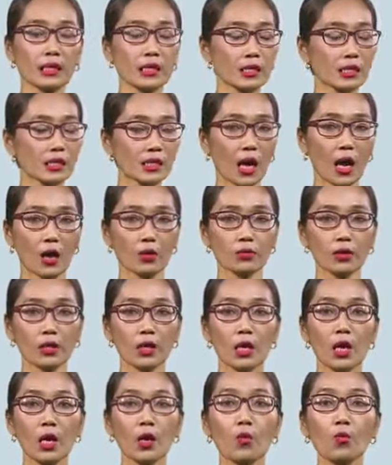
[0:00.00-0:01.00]
in the south,
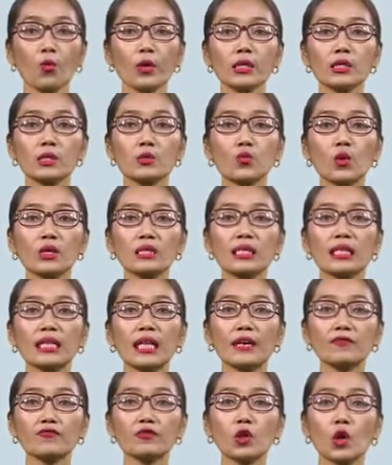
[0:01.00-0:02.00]
which was
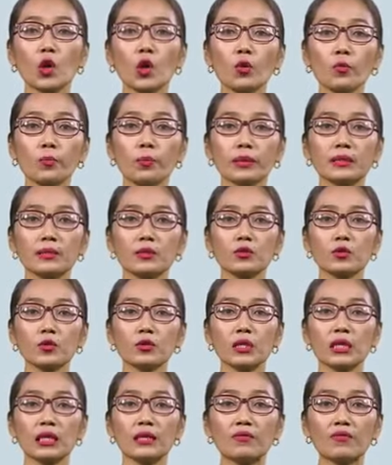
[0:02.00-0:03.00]
left open
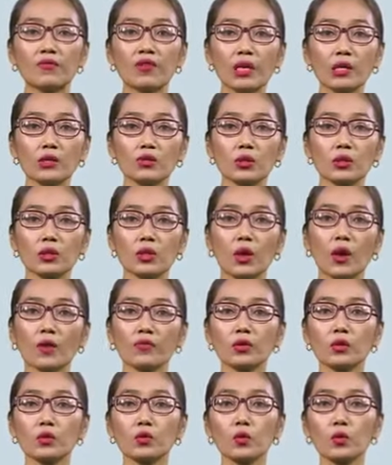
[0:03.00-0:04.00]
to the invasion
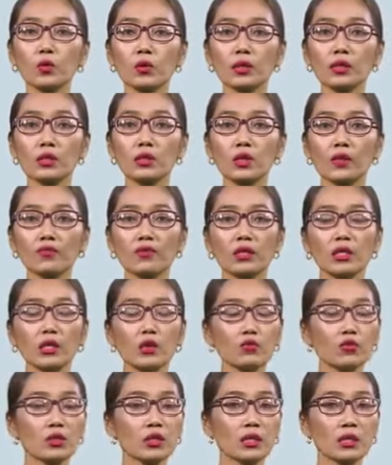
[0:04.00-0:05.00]
of the rulers of the
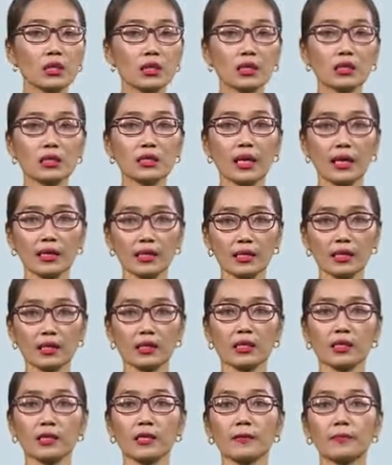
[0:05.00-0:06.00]
new Turkish
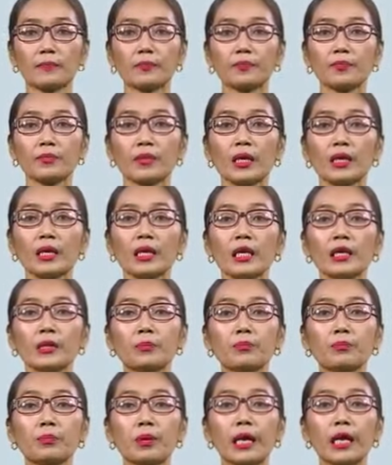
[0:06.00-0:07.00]
dynasty.
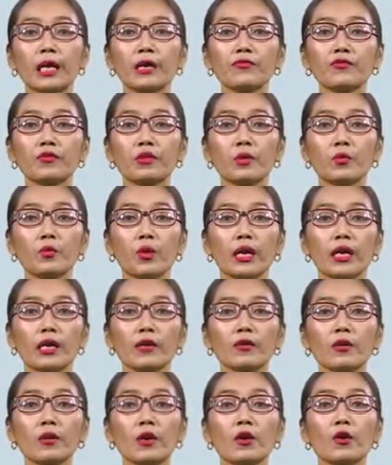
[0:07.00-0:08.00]
It paved the
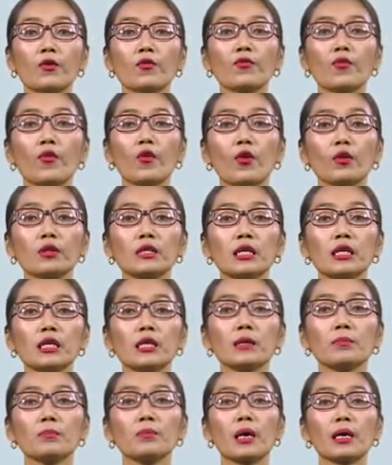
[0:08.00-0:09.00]
way for
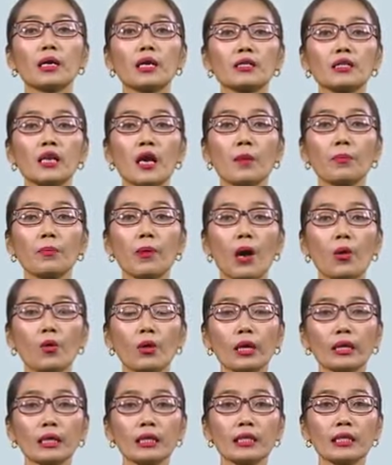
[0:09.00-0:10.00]
the Maratha
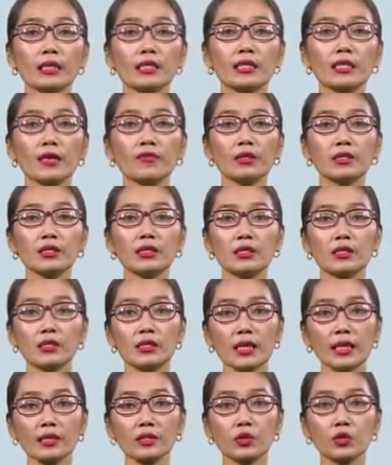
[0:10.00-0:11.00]
power in the 17th
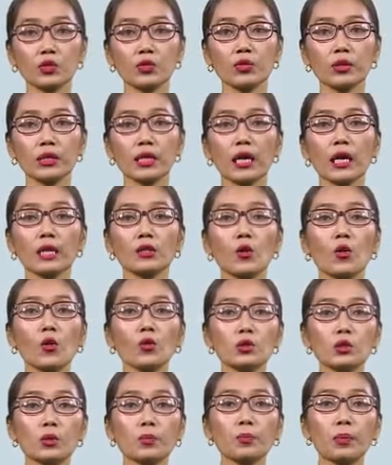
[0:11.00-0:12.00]
century and
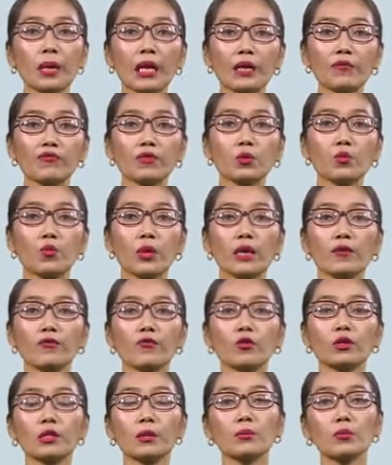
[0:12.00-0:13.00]
also paved the way
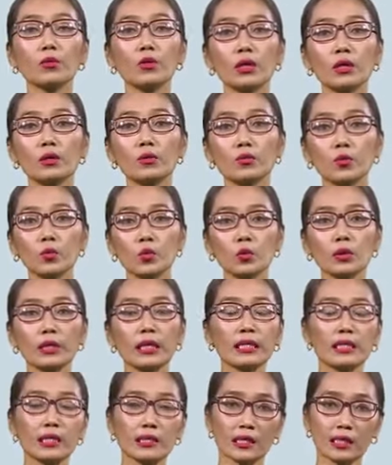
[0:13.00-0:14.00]
for the Mughal rule
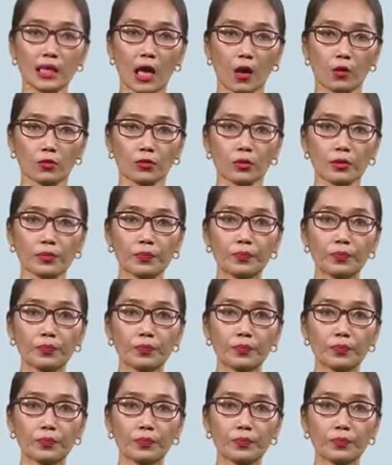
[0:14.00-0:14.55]
in the south.